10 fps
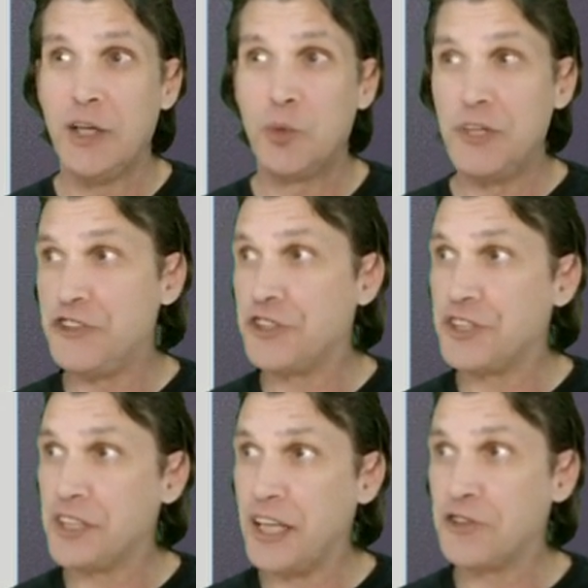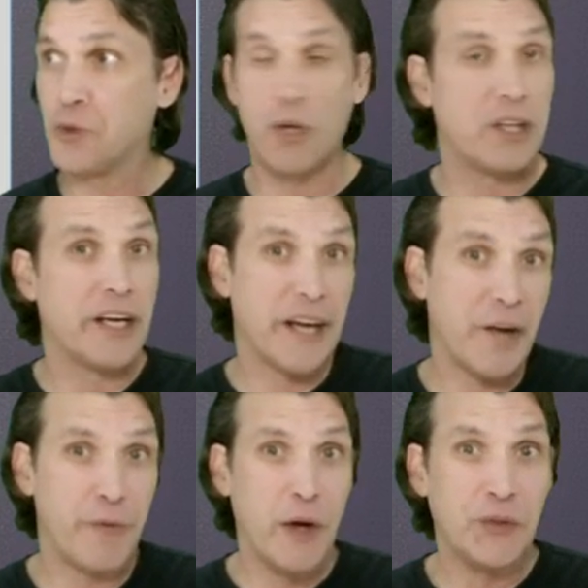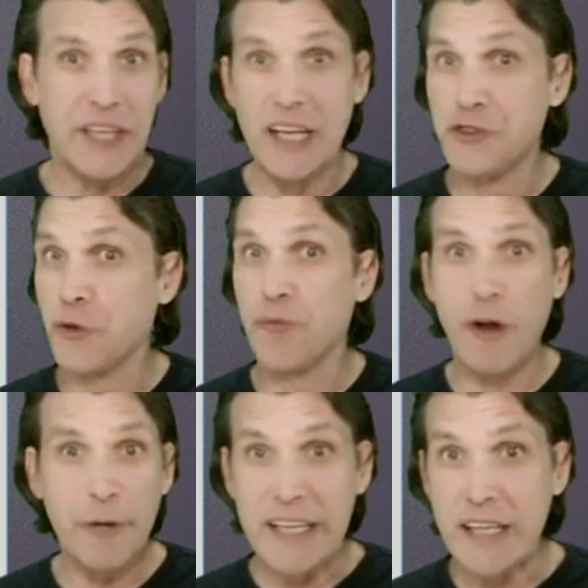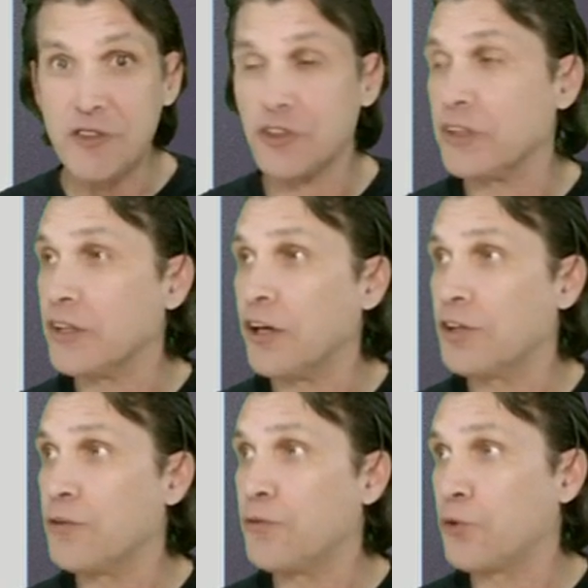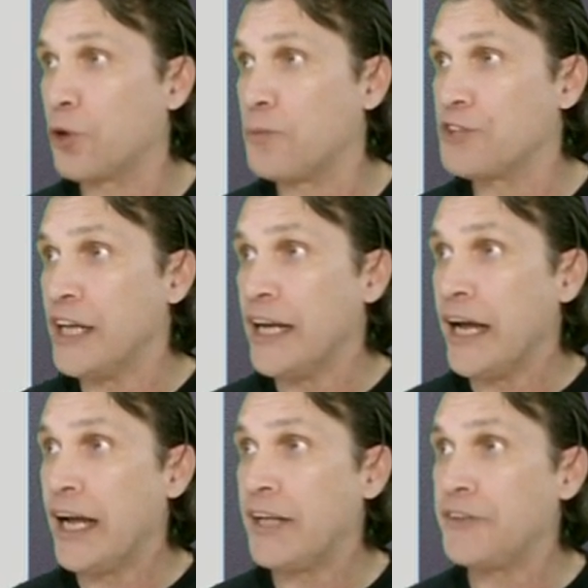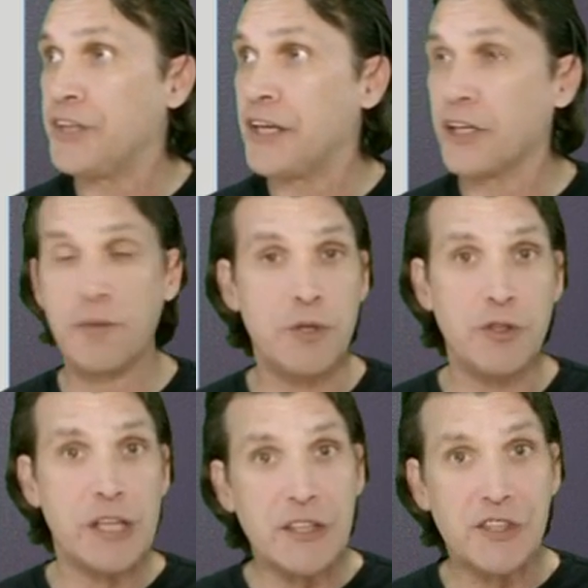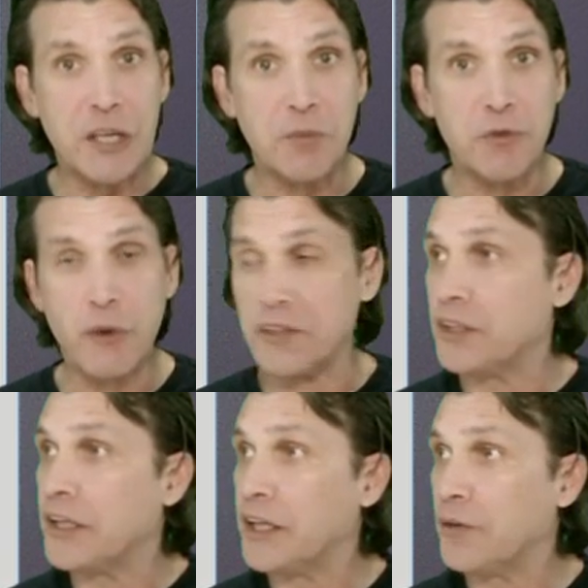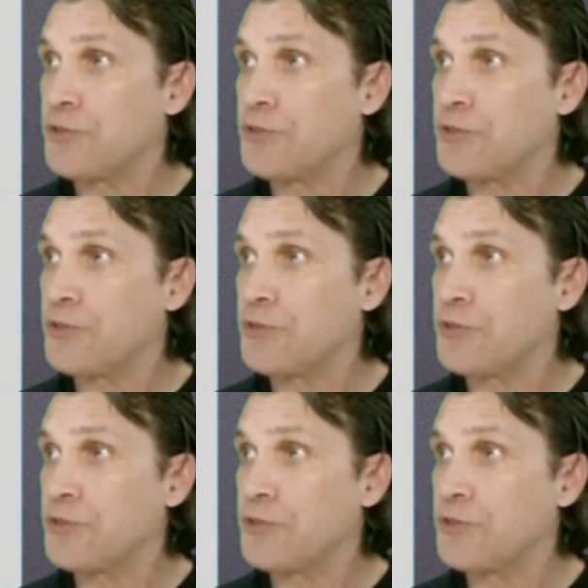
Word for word: widgets and that sort of thing, and I found the answer very easily on the forums, and the community seems friendly enough,